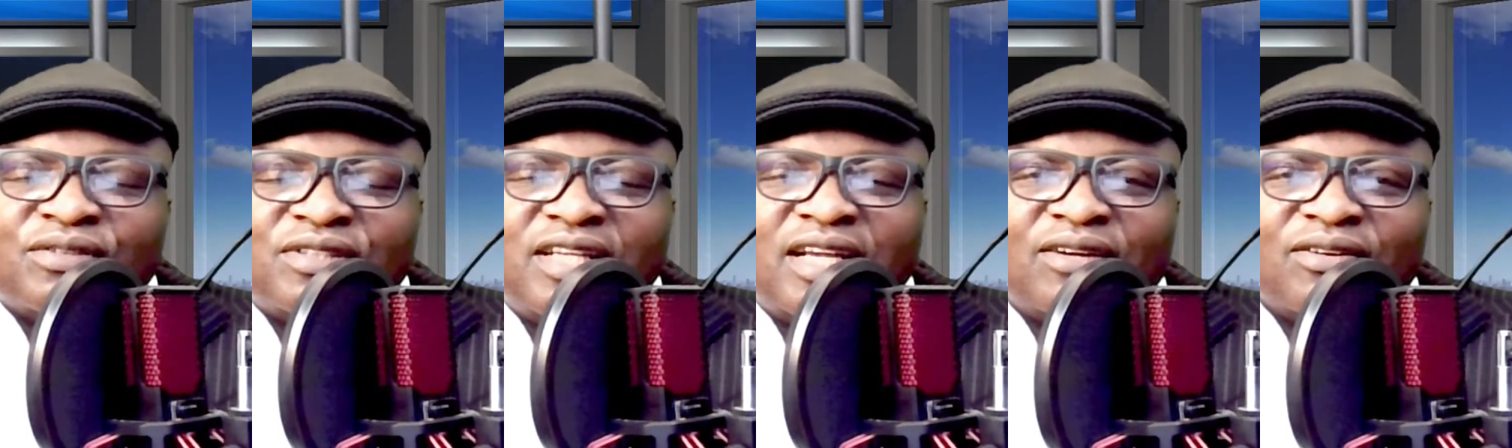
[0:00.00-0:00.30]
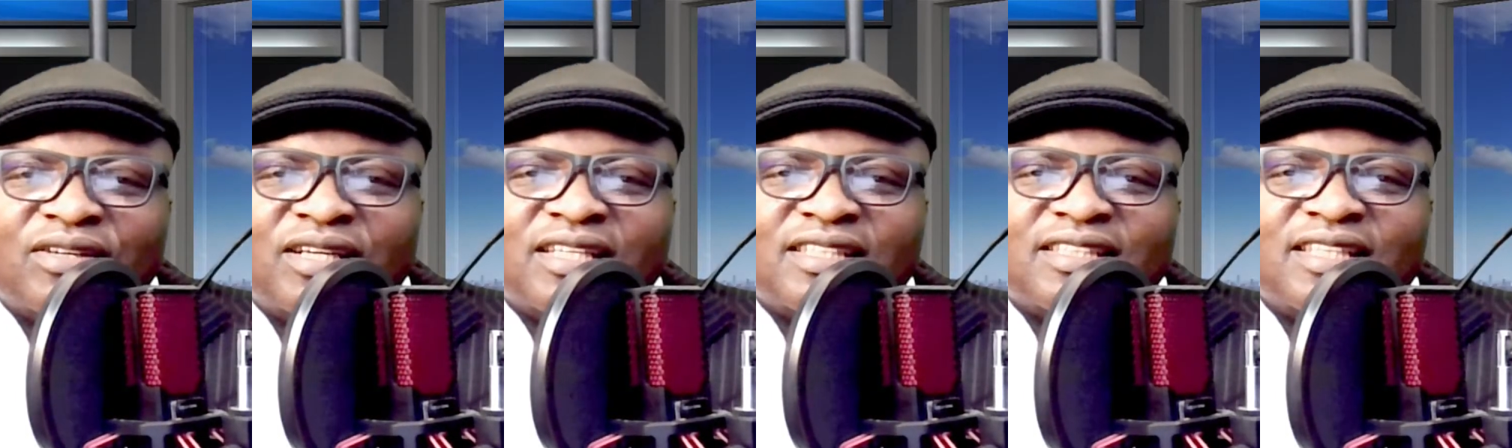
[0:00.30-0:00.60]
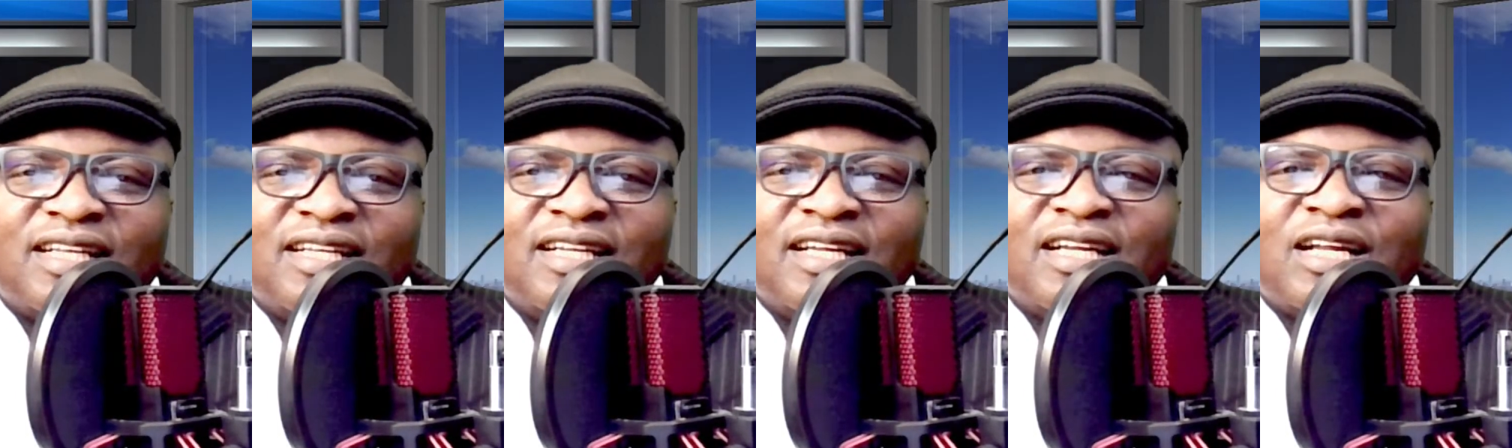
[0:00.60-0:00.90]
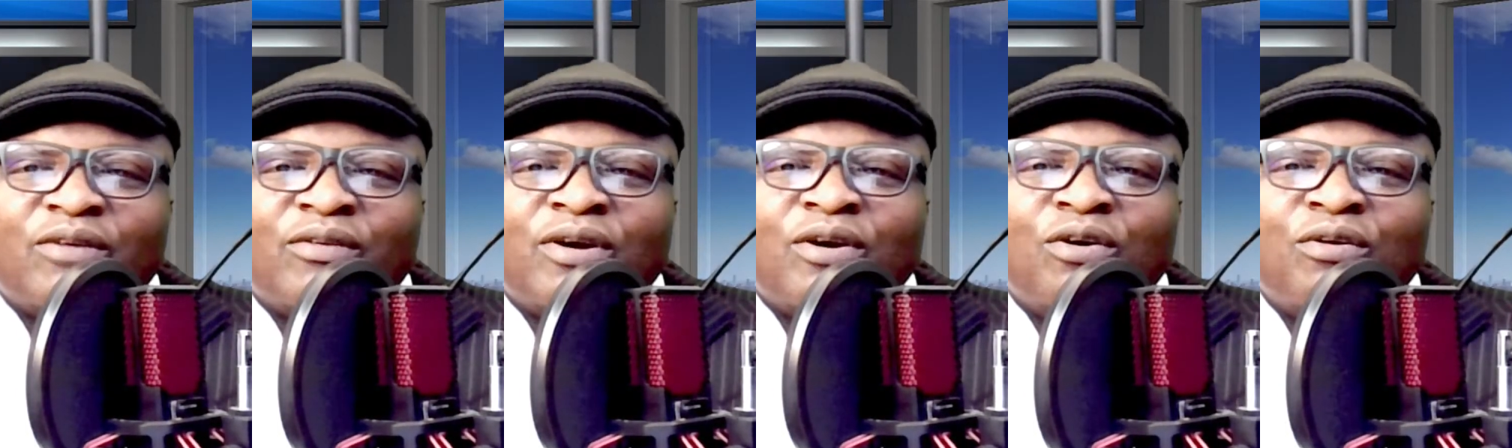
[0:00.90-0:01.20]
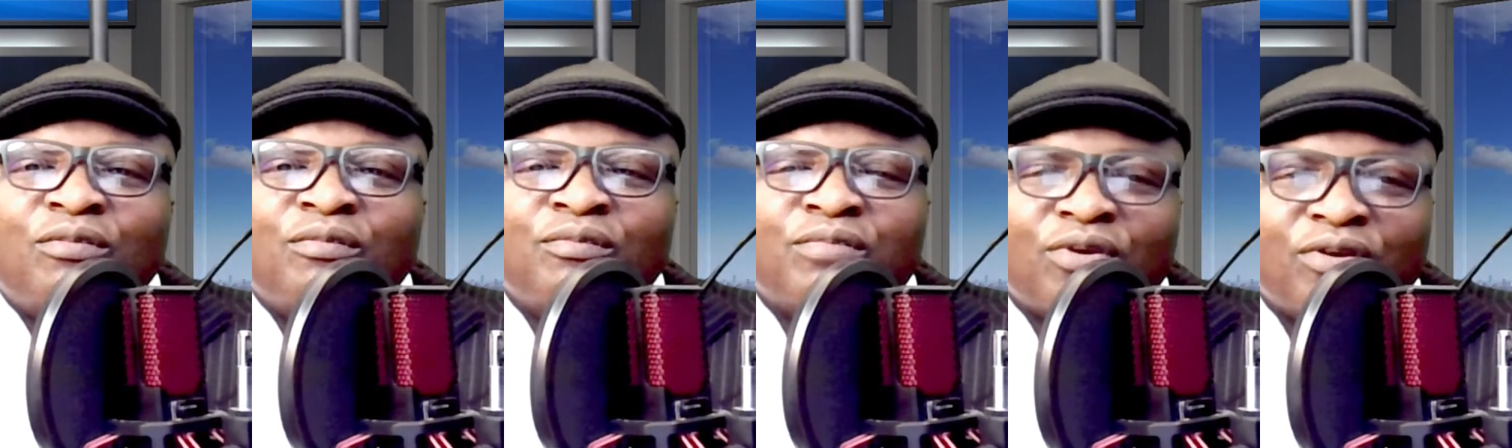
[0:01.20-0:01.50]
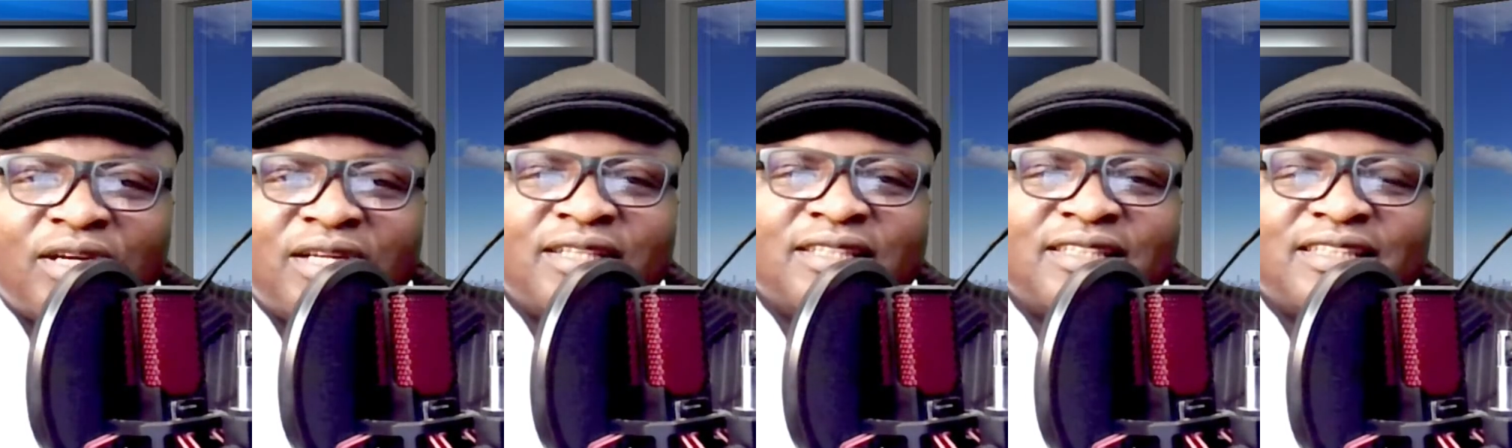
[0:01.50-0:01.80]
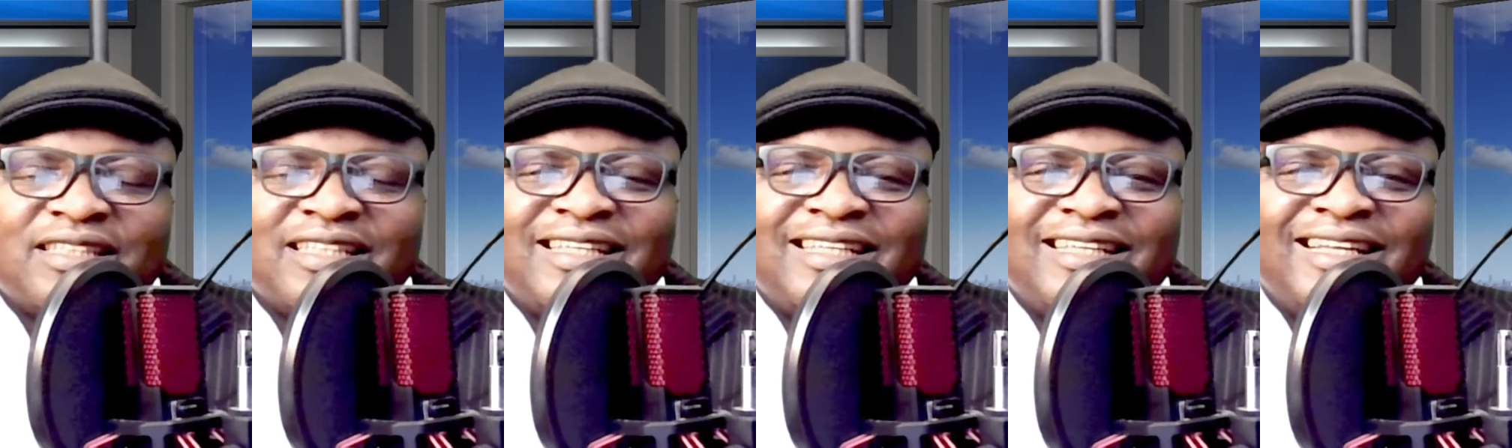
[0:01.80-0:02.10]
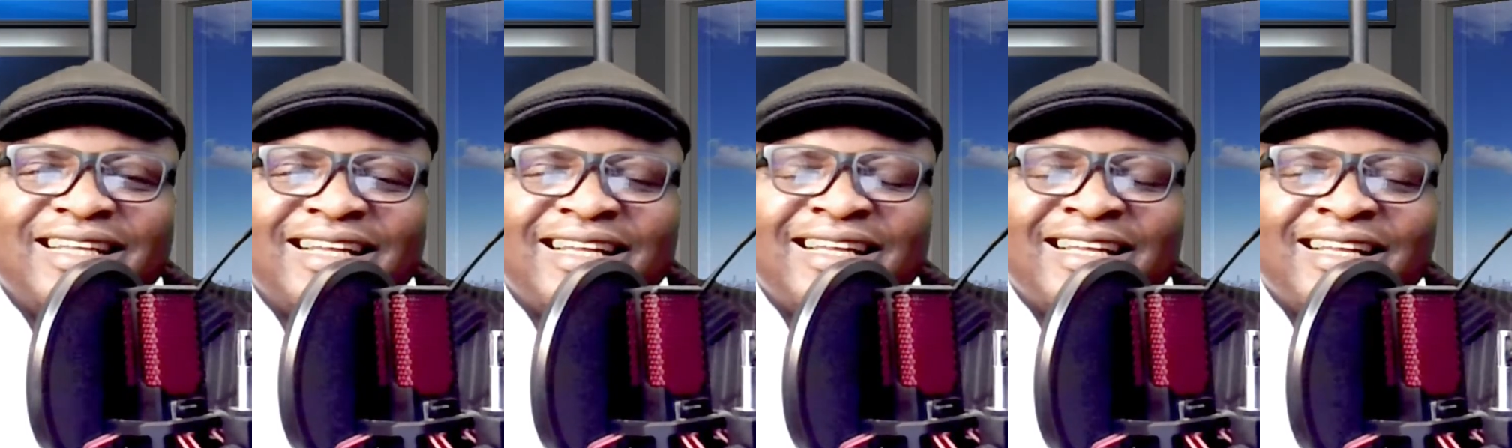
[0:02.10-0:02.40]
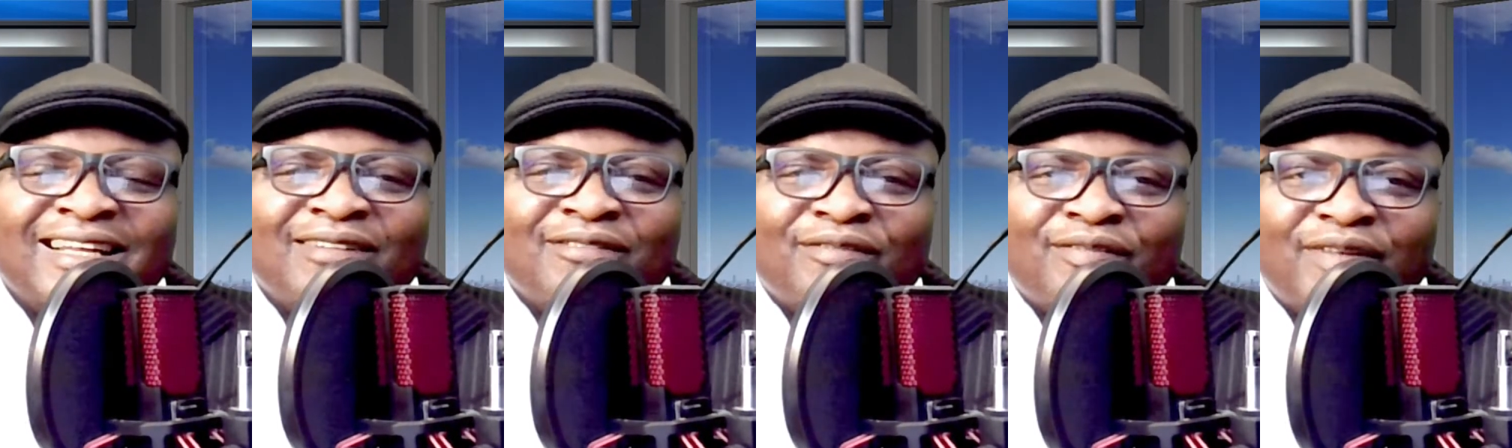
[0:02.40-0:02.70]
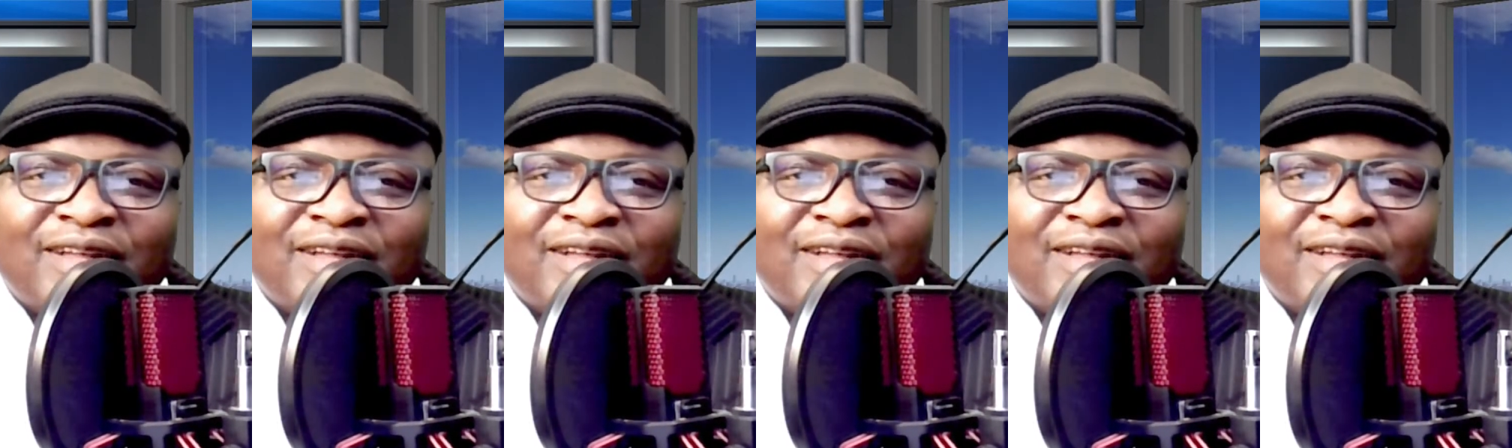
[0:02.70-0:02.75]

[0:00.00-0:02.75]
see and understand that our own brothers in the